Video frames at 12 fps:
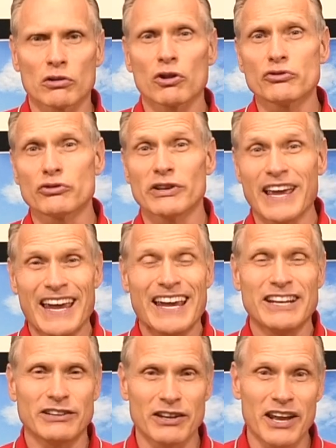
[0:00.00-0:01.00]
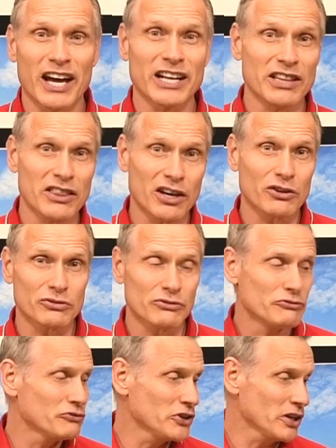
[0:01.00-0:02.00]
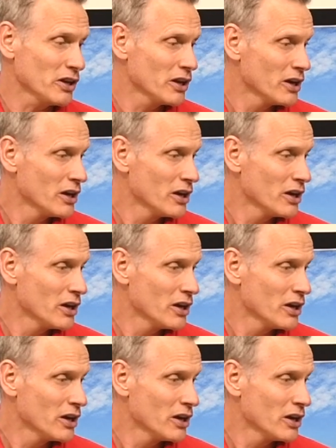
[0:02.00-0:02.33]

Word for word: closer to eight to 9,000 feet.